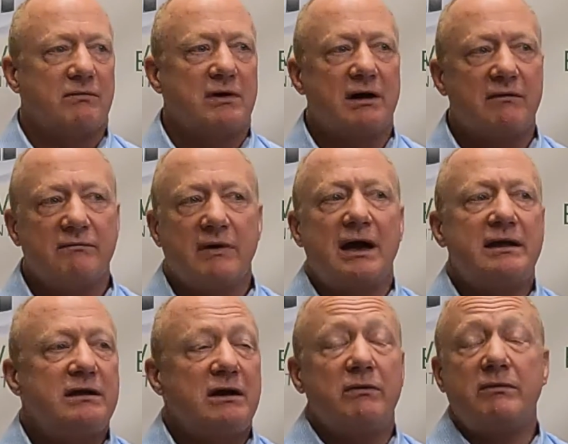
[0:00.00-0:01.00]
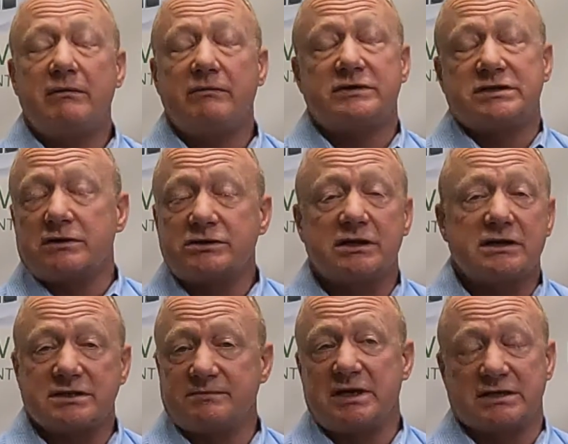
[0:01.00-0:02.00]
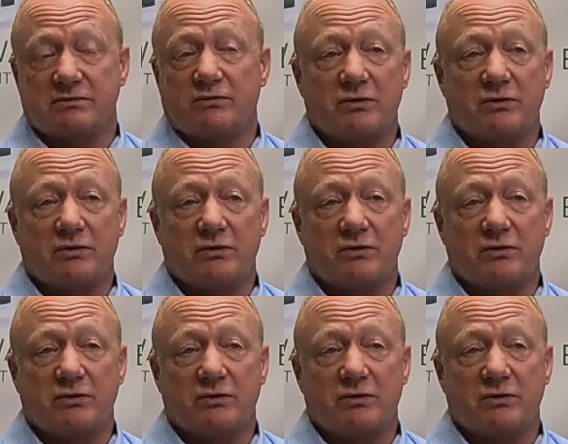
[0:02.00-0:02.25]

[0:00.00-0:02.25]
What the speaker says: well, you know, socialism doesn't